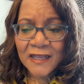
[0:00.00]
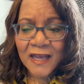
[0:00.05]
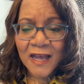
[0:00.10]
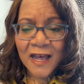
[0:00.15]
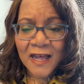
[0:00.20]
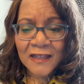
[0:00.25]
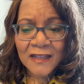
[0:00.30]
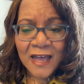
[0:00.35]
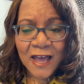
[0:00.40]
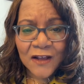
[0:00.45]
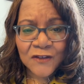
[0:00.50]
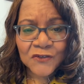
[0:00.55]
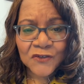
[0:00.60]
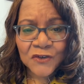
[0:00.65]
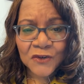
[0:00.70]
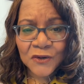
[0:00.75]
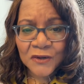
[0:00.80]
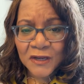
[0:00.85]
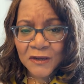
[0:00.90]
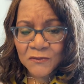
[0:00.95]
allows
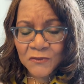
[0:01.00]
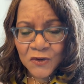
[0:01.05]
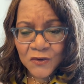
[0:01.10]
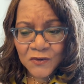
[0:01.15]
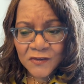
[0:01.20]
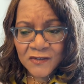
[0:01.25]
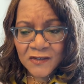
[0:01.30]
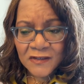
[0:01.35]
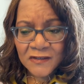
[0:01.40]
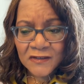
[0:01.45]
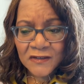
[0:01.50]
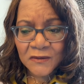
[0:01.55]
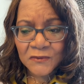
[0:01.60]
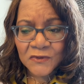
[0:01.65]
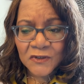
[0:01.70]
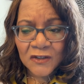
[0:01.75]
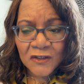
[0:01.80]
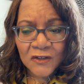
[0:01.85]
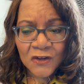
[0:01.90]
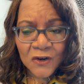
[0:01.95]
your immune system
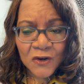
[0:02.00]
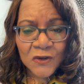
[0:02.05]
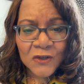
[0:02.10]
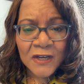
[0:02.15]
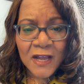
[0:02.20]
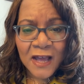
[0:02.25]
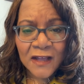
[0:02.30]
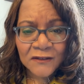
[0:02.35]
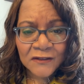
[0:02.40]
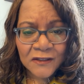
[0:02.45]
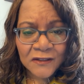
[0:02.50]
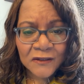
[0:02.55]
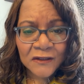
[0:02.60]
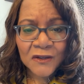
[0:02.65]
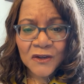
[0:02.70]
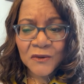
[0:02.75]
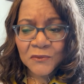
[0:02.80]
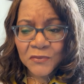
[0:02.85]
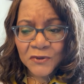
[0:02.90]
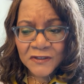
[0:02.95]
to learn how to
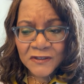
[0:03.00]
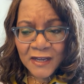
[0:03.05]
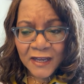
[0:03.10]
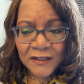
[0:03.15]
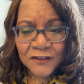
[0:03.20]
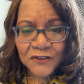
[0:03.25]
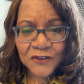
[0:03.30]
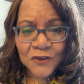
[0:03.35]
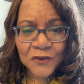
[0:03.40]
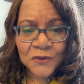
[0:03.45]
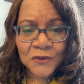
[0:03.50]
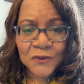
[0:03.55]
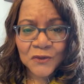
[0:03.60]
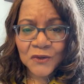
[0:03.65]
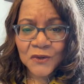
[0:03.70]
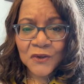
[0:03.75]
protect you